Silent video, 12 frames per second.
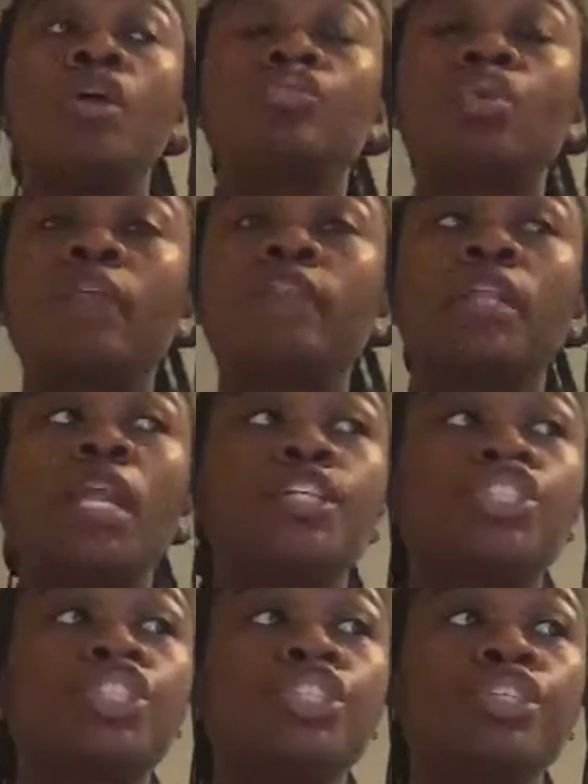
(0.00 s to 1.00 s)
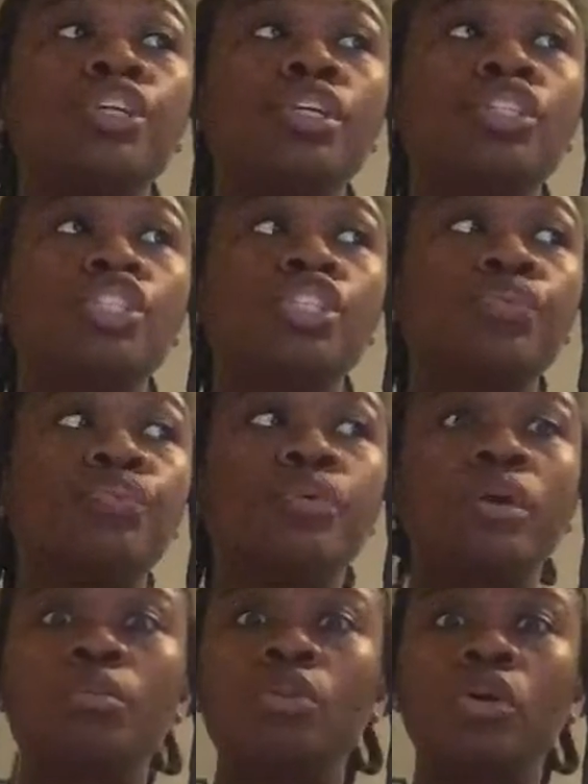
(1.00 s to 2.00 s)
Do I feel like she
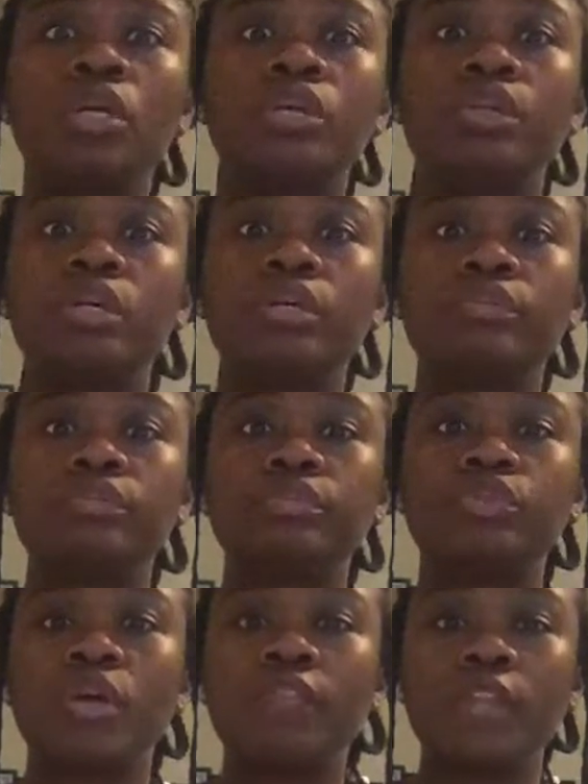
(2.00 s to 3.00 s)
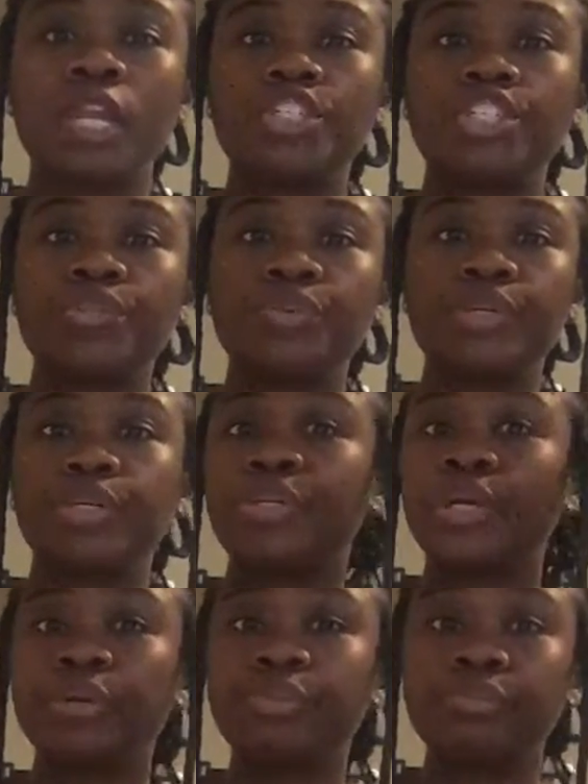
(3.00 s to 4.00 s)
loyal? No. Do I feel like she real?
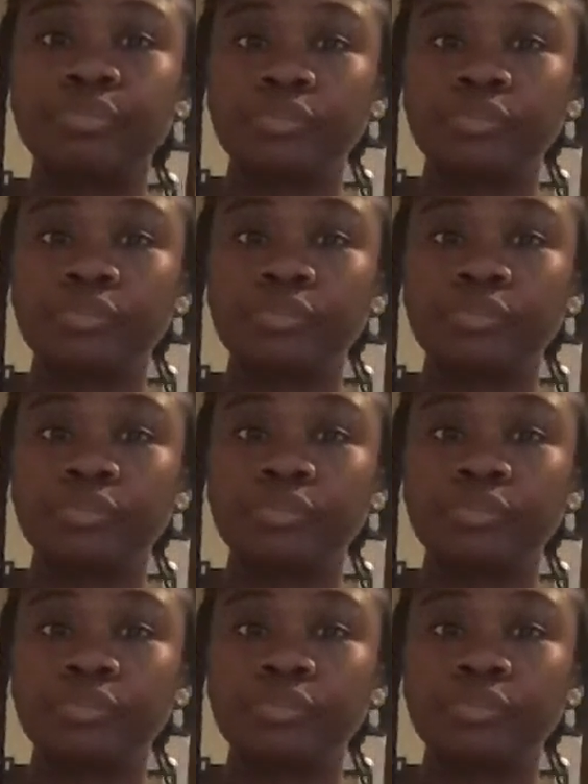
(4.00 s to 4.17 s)
No.